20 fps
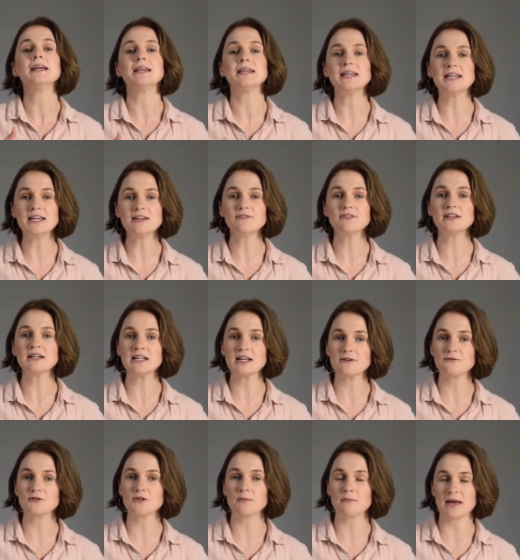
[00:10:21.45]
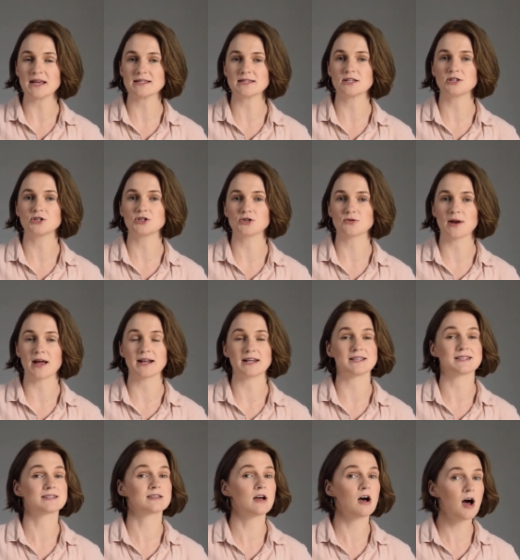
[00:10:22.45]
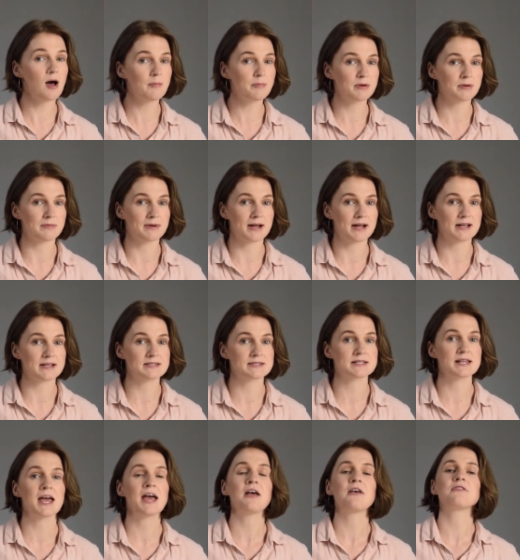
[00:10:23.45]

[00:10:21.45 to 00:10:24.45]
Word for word: Even if the message thread is compromised,